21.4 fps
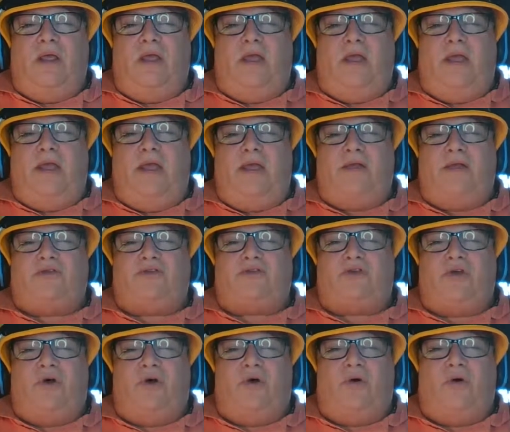and
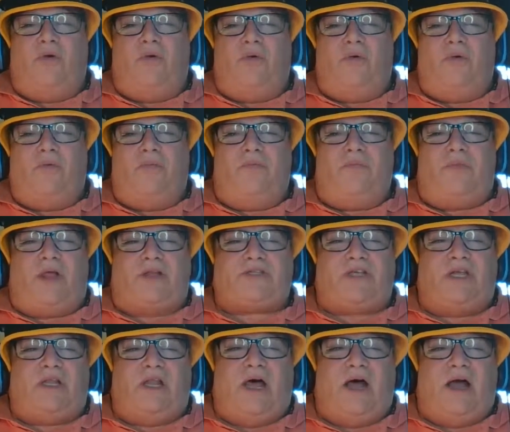so that's
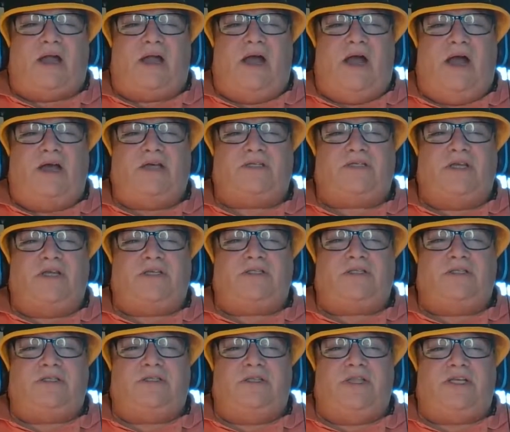a lot, guys.
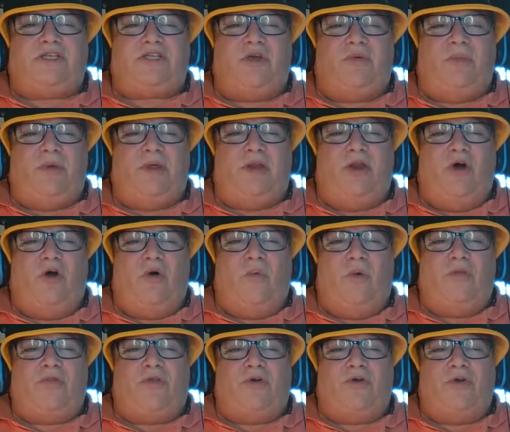They should be knowing
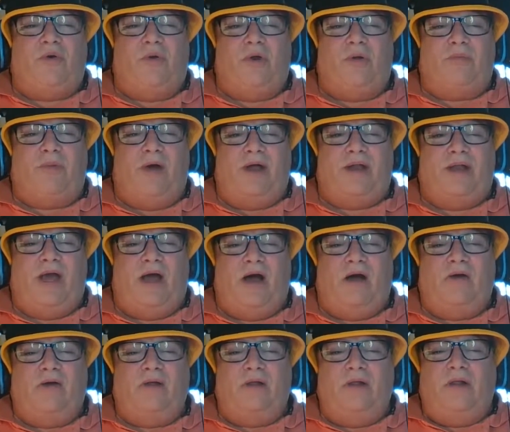what they're doing by
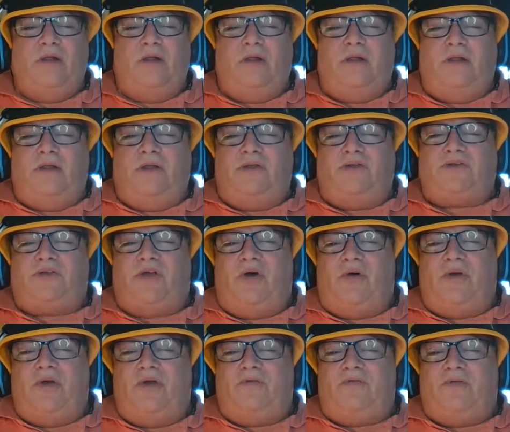now.
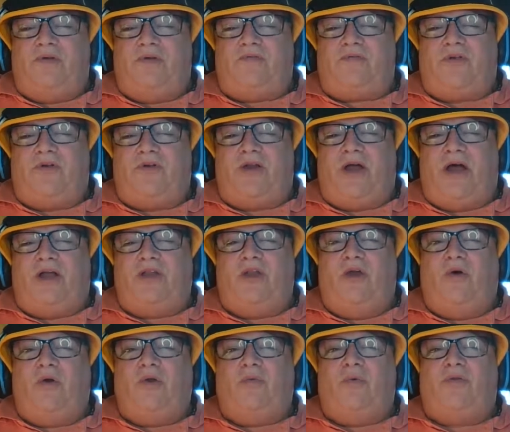So if they're not
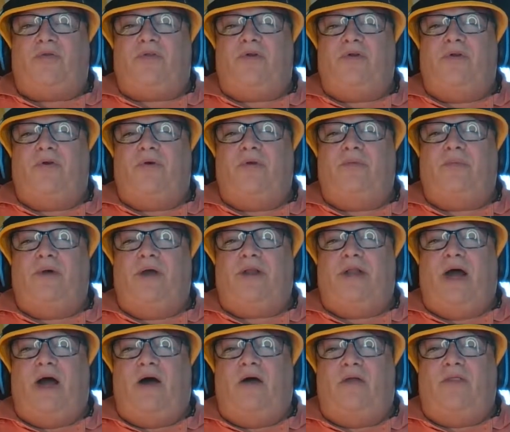knowing what they're doing by
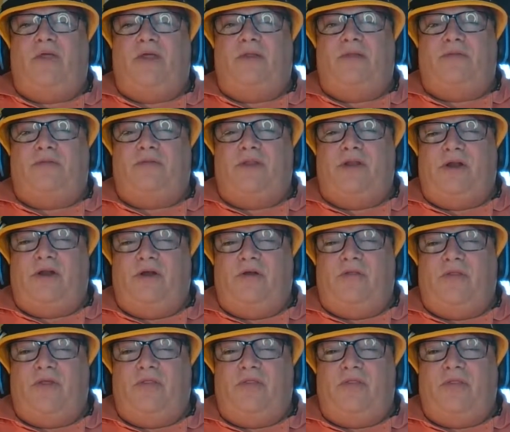now, then
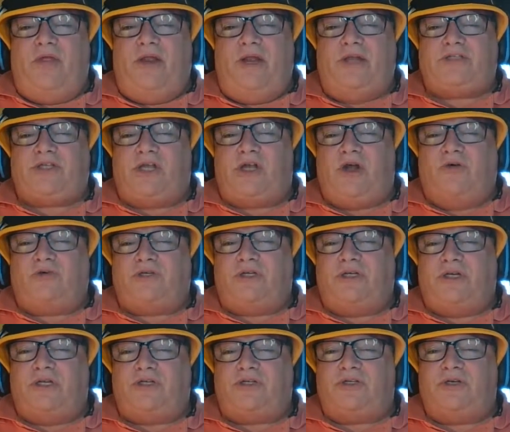then it's a
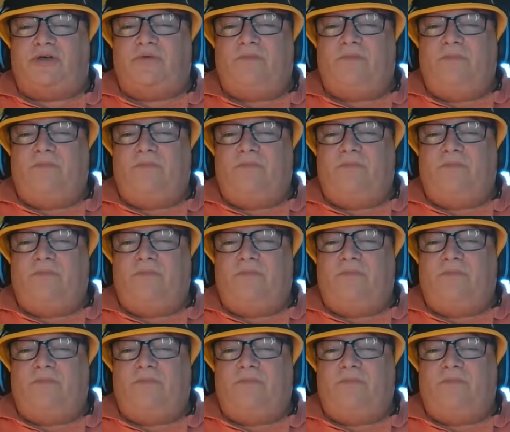coaching issue,